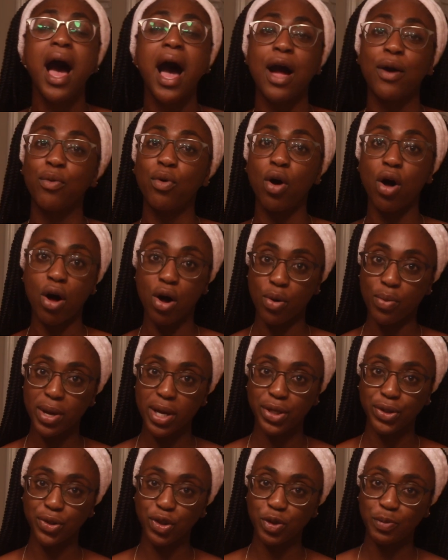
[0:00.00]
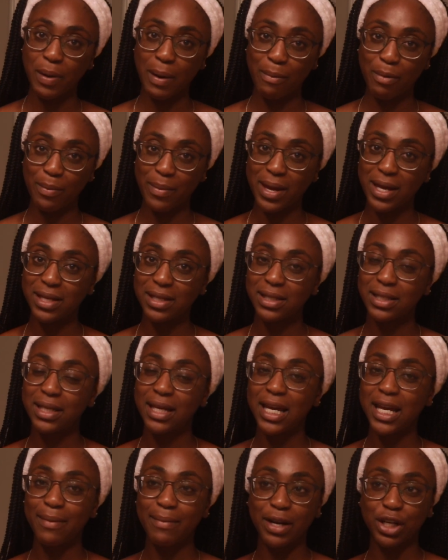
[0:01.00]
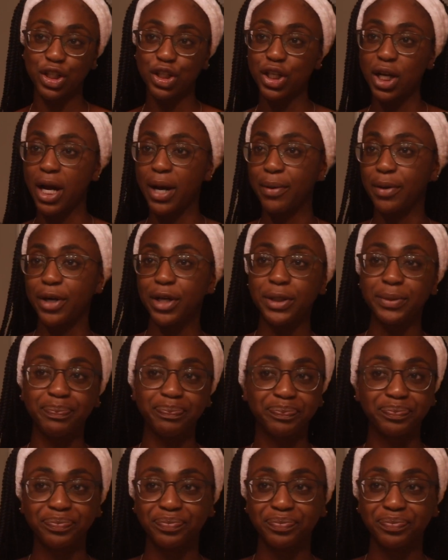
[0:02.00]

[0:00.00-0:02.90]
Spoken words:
I will always use peppermint in my shower,